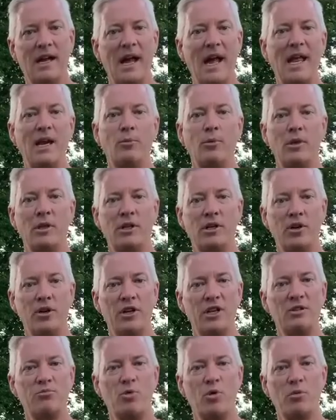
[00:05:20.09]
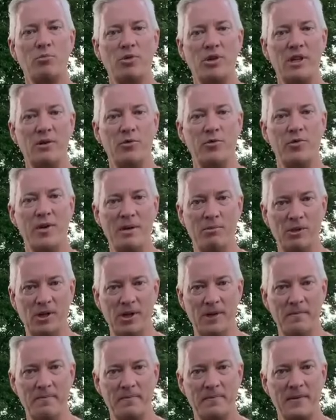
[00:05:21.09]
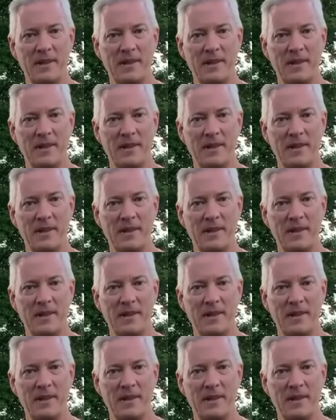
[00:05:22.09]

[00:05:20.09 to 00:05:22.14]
and it will encourage more rebloom.